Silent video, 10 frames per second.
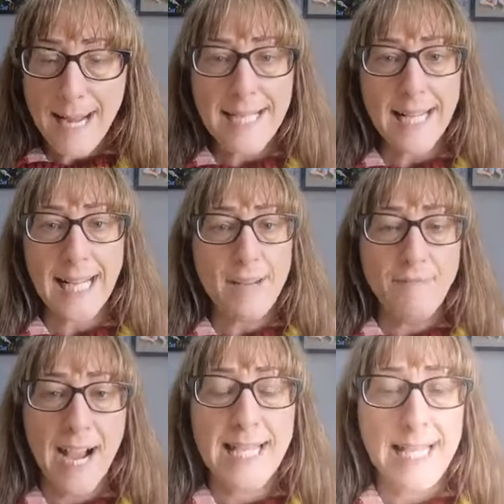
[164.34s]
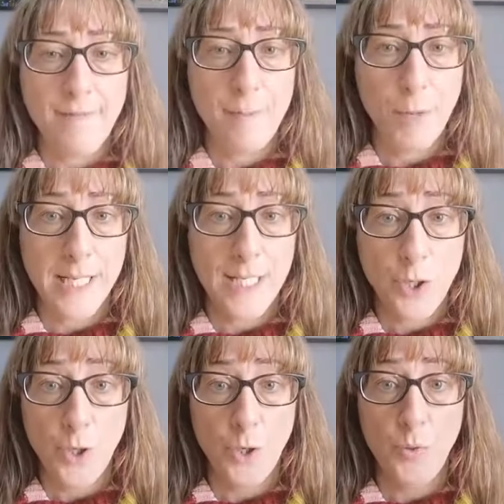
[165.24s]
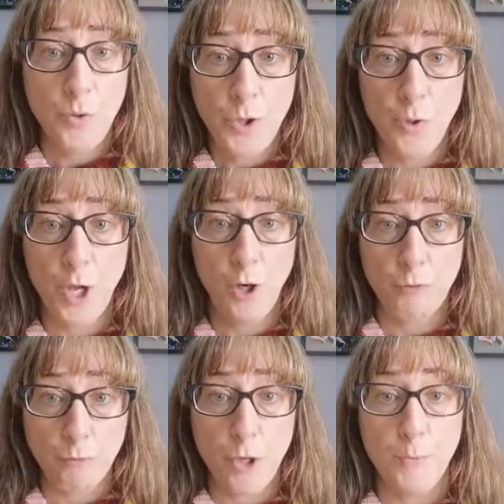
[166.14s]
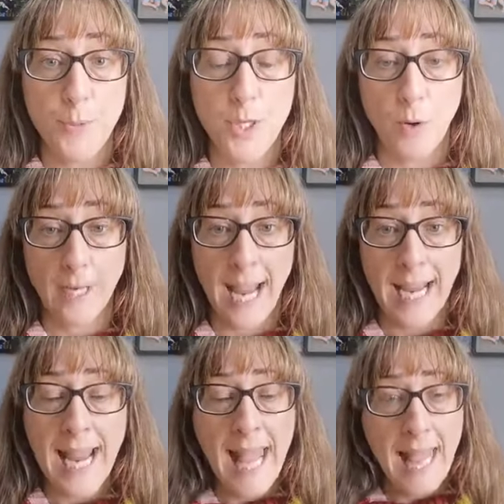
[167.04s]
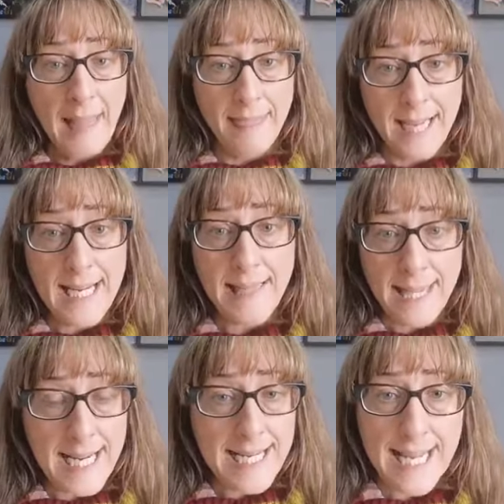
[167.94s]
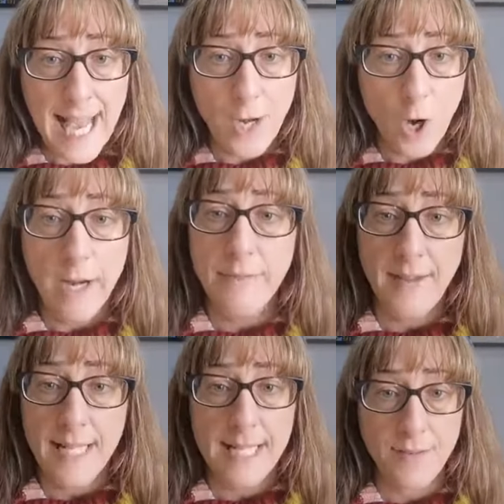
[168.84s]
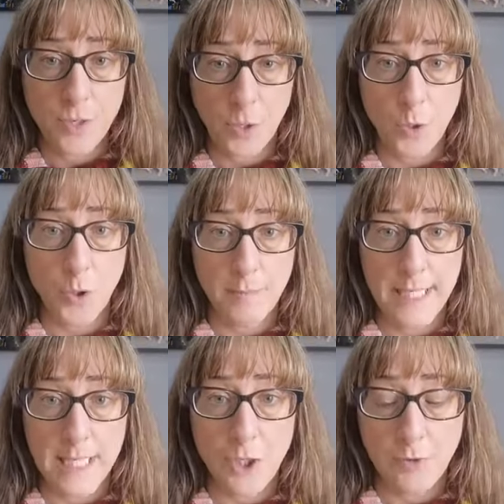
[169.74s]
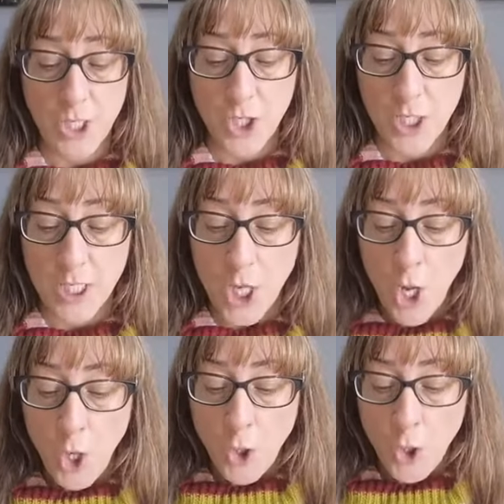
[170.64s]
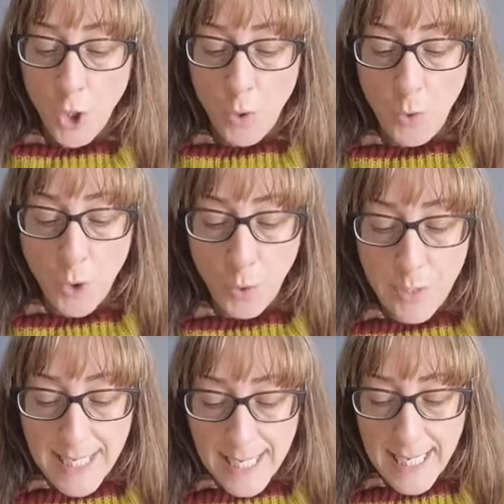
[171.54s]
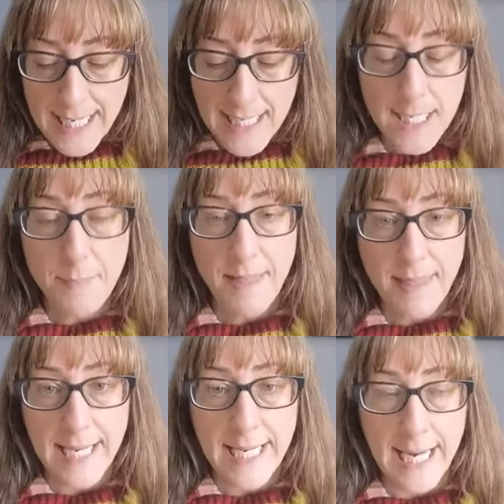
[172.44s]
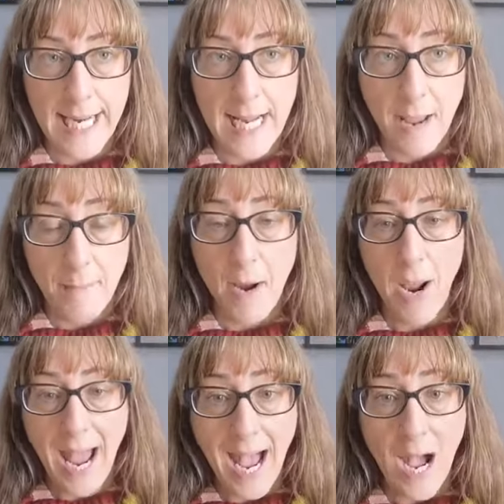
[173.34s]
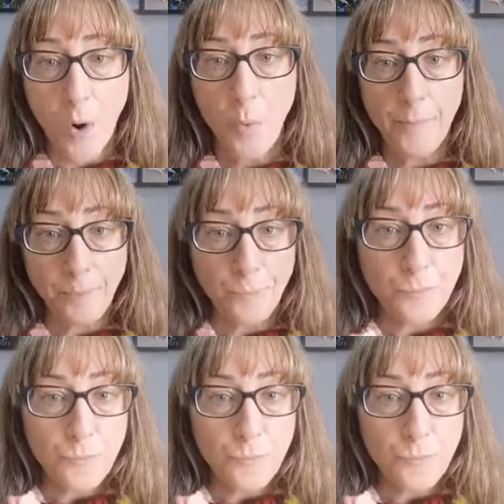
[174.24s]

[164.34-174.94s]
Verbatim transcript: basically inviting everybody to, to their groups, okay? The, these are not effective social media strategies. You, you need to be thinking about how